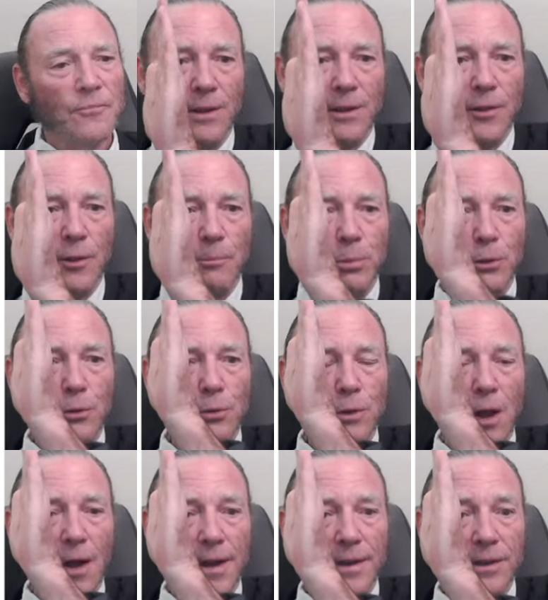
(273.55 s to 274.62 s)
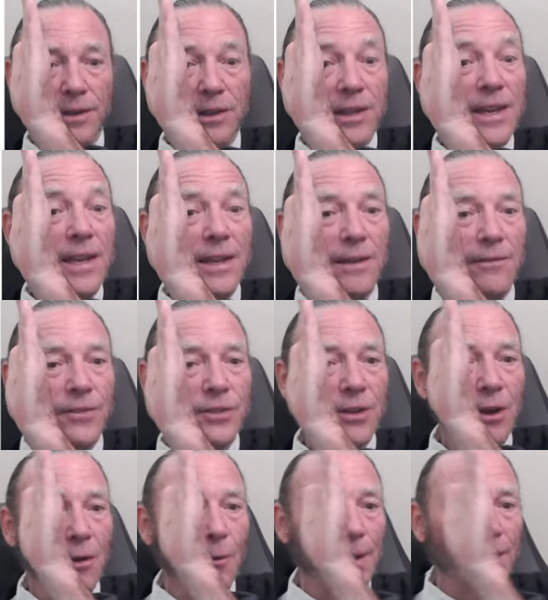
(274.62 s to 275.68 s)
The blue line leaves
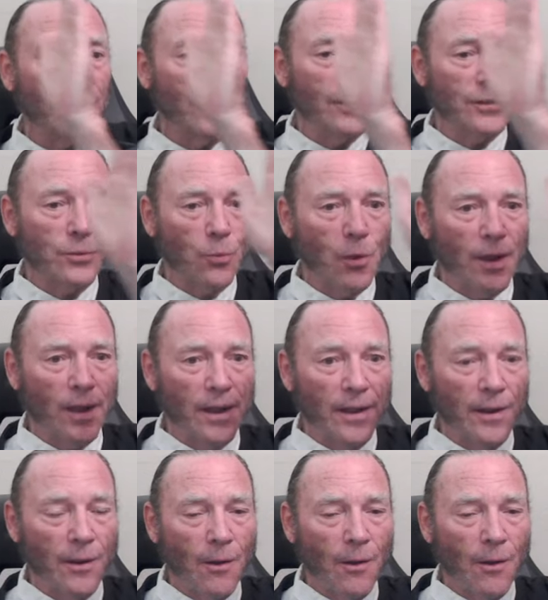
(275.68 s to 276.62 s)
going this way.